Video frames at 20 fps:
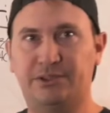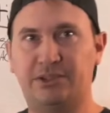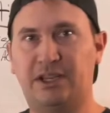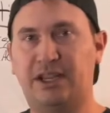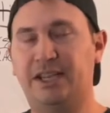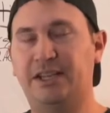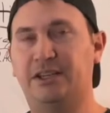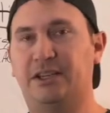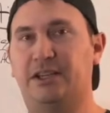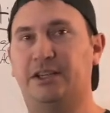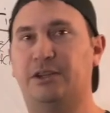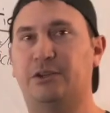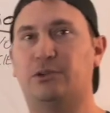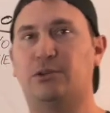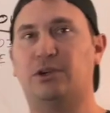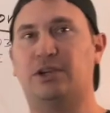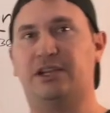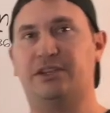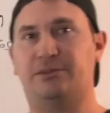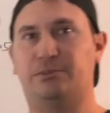sign-on
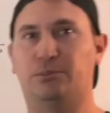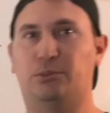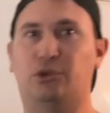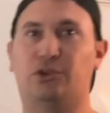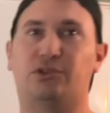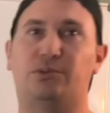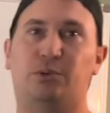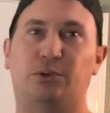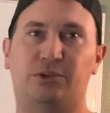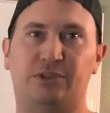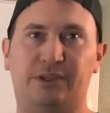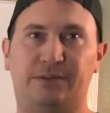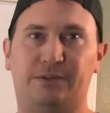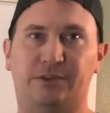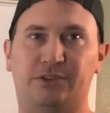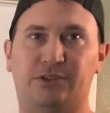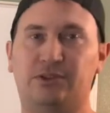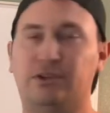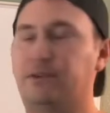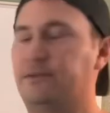across multiple
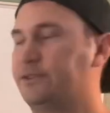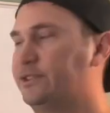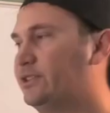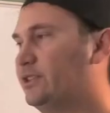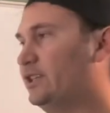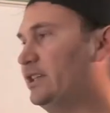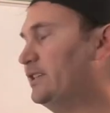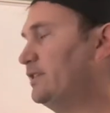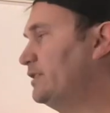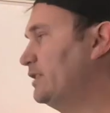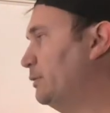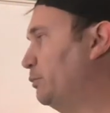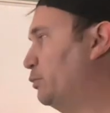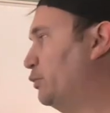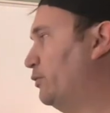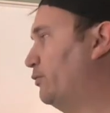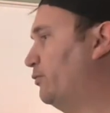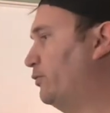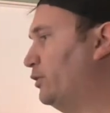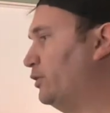different services and
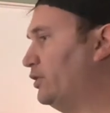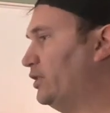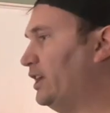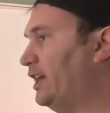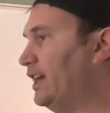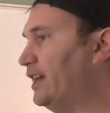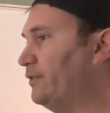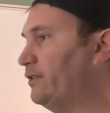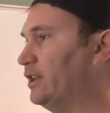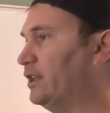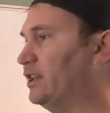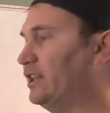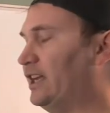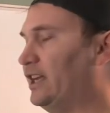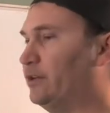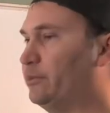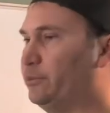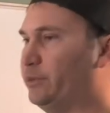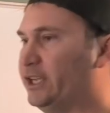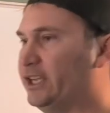prefer to have a
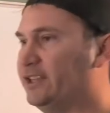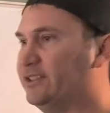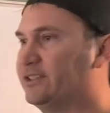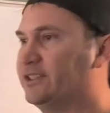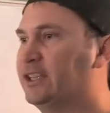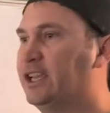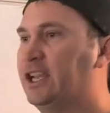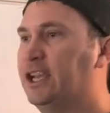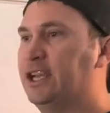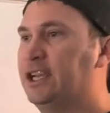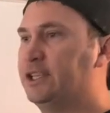cloud-based